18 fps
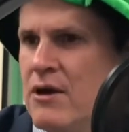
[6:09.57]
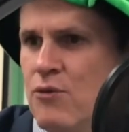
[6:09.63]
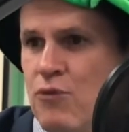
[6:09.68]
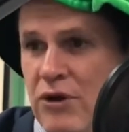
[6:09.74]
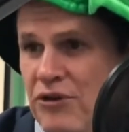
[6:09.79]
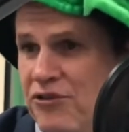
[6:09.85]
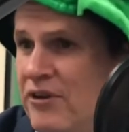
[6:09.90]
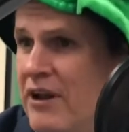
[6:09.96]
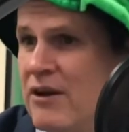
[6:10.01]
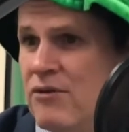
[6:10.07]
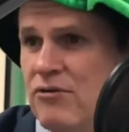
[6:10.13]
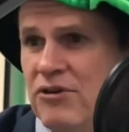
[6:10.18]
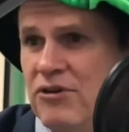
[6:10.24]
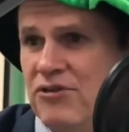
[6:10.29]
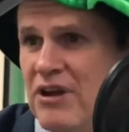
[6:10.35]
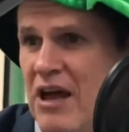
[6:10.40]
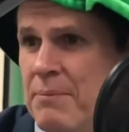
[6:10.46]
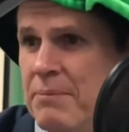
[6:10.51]
rinse it under
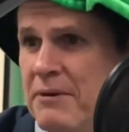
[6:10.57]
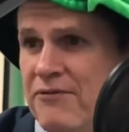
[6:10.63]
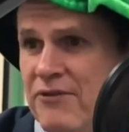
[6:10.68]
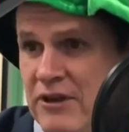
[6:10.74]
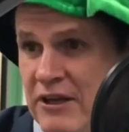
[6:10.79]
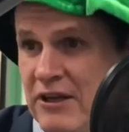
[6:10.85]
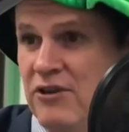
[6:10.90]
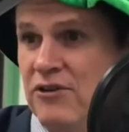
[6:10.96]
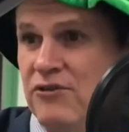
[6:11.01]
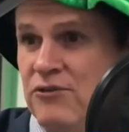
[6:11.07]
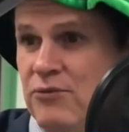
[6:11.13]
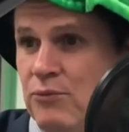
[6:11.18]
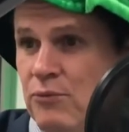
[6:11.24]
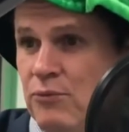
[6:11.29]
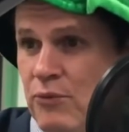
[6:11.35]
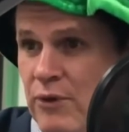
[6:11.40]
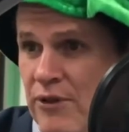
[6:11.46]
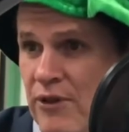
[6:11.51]
a tap if it is
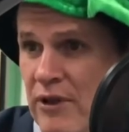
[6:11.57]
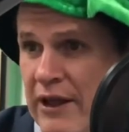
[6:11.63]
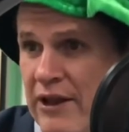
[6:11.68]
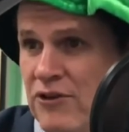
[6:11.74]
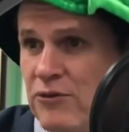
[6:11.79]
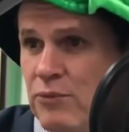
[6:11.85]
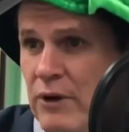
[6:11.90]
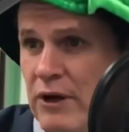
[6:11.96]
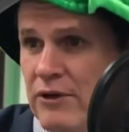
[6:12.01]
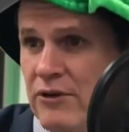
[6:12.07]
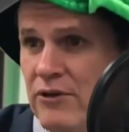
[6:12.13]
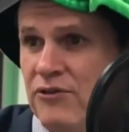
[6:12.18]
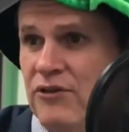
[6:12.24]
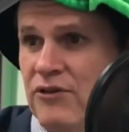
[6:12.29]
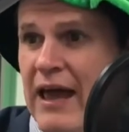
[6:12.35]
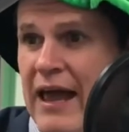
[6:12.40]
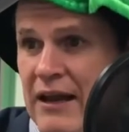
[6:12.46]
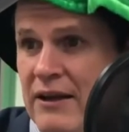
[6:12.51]
one of the latest
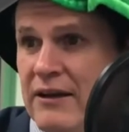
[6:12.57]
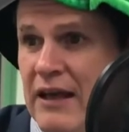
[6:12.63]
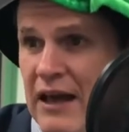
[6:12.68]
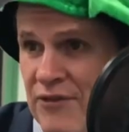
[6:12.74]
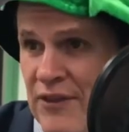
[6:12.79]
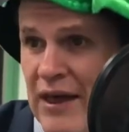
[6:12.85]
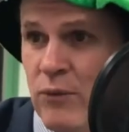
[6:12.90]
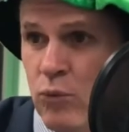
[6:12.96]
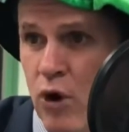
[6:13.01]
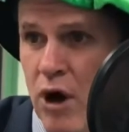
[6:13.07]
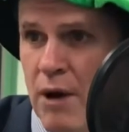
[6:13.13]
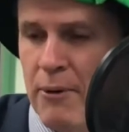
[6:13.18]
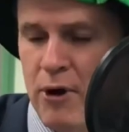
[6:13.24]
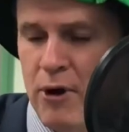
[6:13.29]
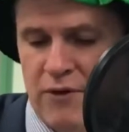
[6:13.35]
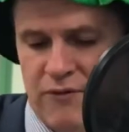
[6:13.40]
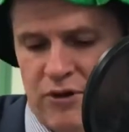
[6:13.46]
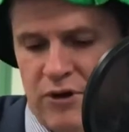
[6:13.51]
ones and then wipe
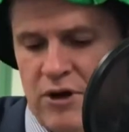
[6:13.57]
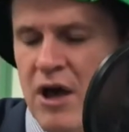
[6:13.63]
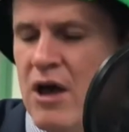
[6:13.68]
over it.